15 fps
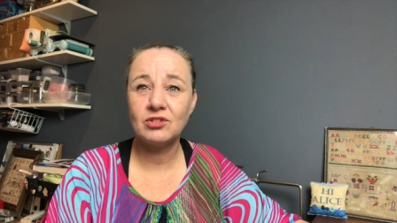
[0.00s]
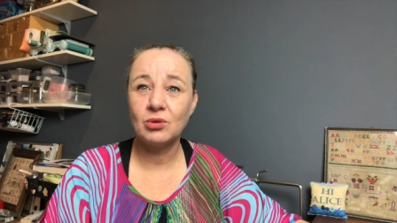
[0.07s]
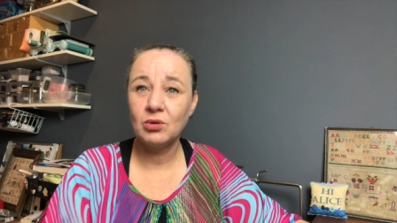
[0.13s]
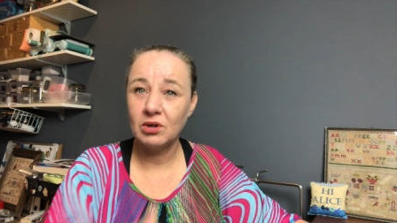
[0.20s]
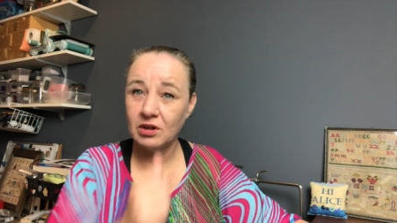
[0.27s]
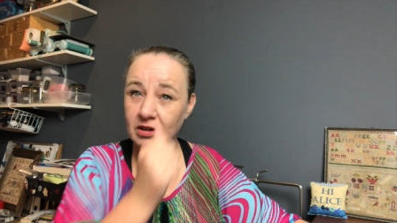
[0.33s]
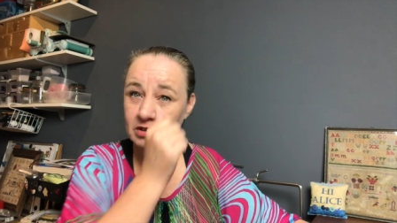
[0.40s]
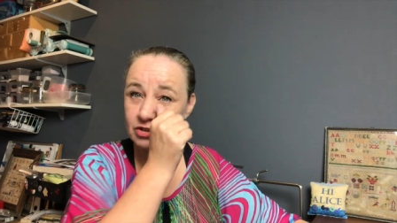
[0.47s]

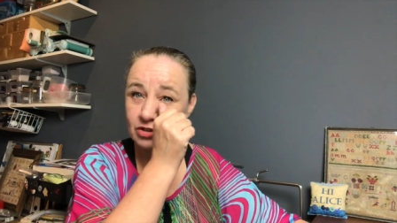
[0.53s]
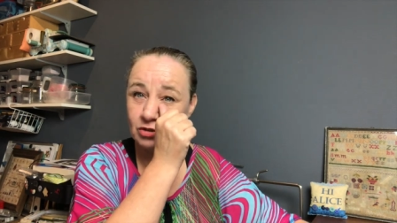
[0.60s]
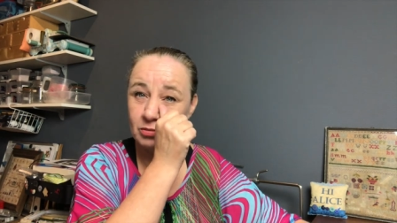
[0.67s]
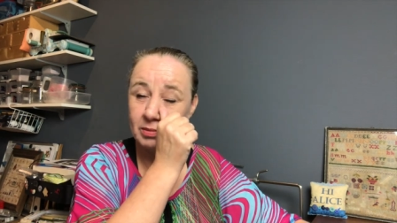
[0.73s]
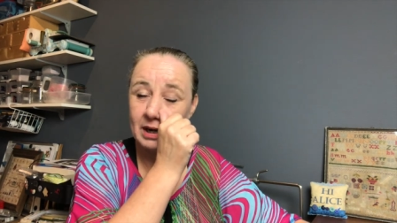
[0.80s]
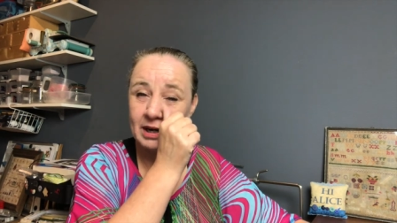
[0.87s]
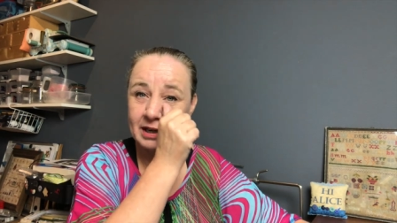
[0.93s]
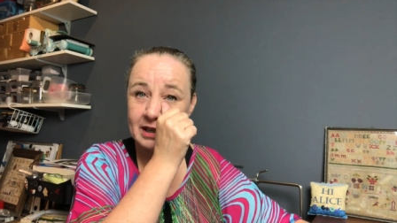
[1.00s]
or to
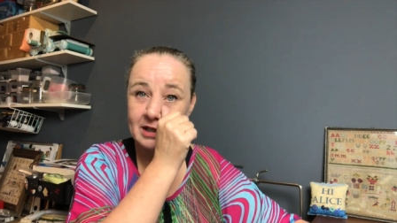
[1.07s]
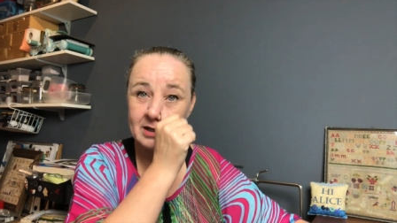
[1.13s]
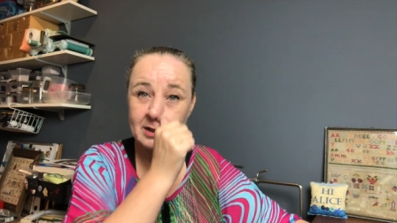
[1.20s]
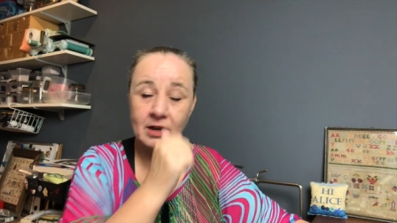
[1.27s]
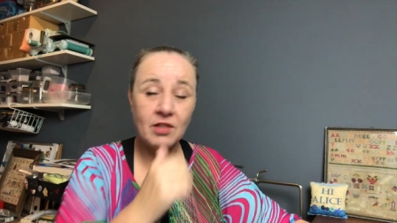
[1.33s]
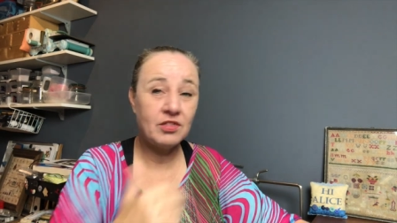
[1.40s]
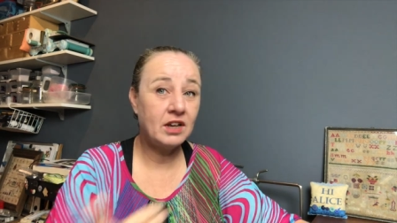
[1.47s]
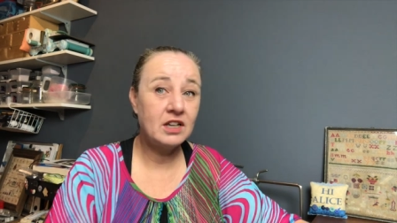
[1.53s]
buy
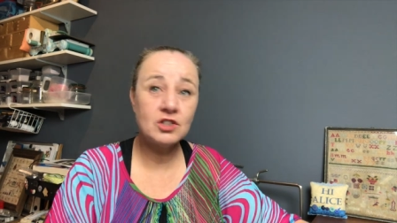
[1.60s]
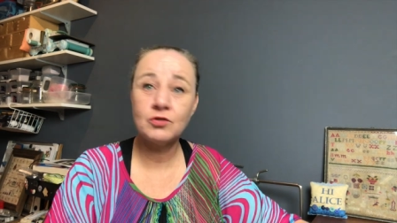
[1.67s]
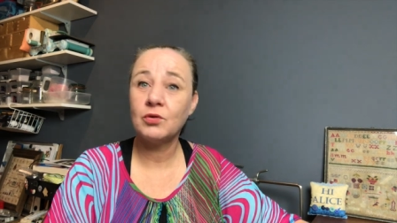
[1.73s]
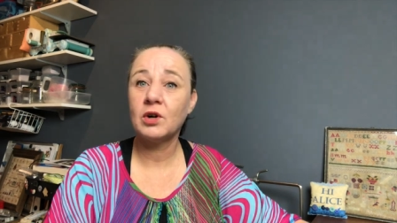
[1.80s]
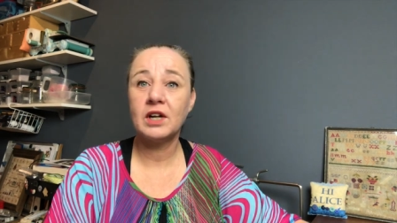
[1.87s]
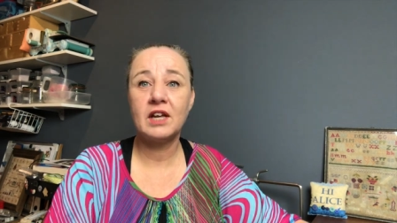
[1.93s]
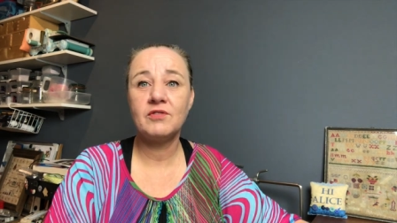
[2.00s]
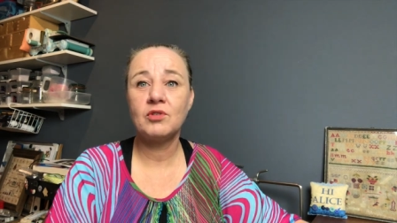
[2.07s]
things
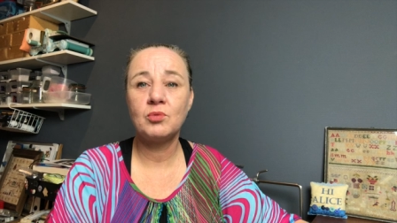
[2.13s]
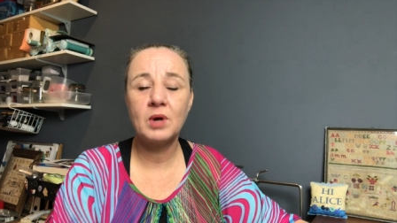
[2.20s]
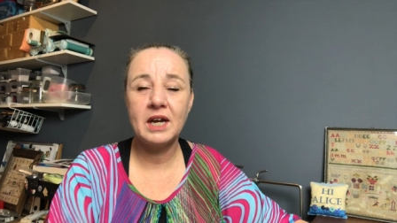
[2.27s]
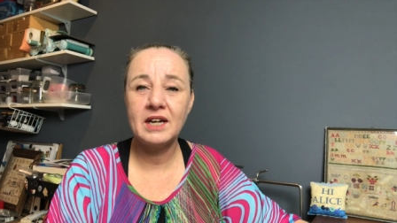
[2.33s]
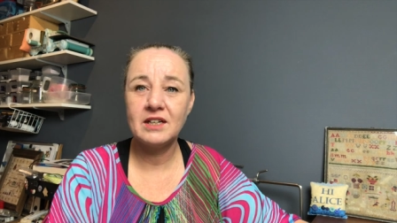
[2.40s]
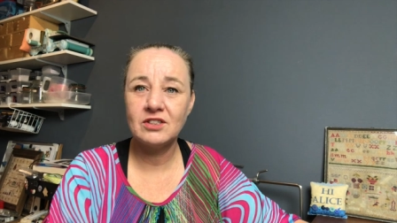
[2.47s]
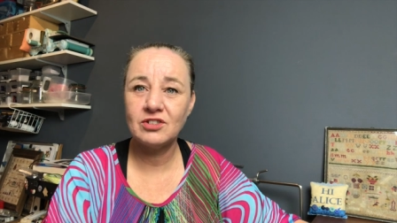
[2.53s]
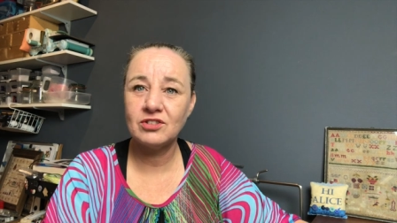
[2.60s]
for
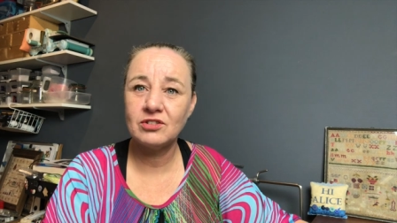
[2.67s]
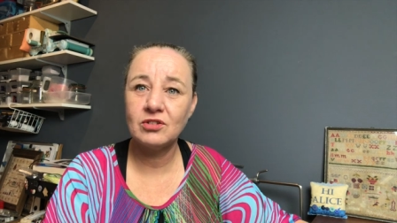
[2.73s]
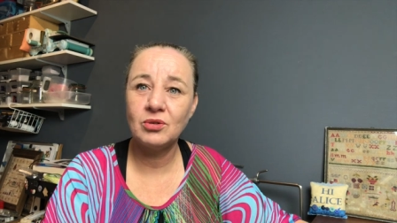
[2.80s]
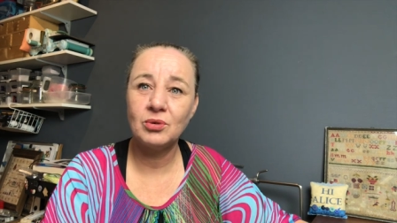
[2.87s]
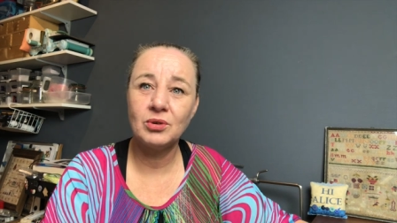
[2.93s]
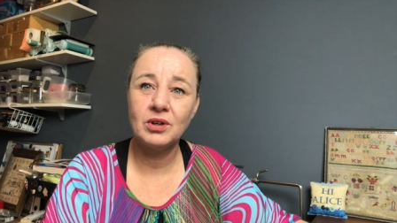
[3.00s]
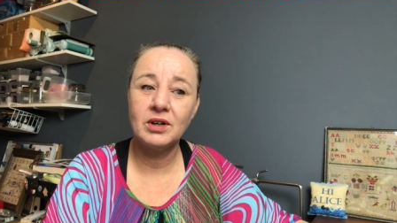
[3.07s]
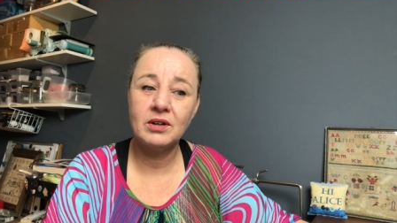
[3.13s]
giveaways,
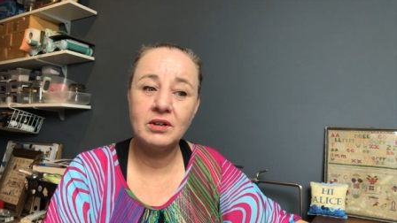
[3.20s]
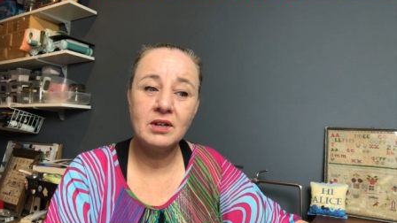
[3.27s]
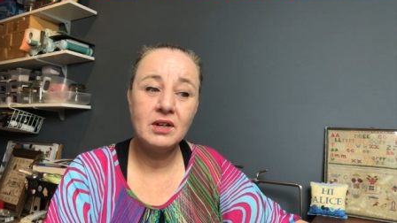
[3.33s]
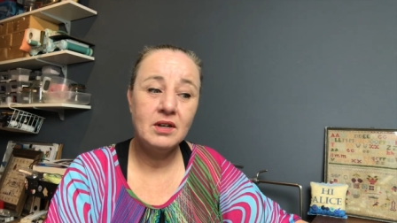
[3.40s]
or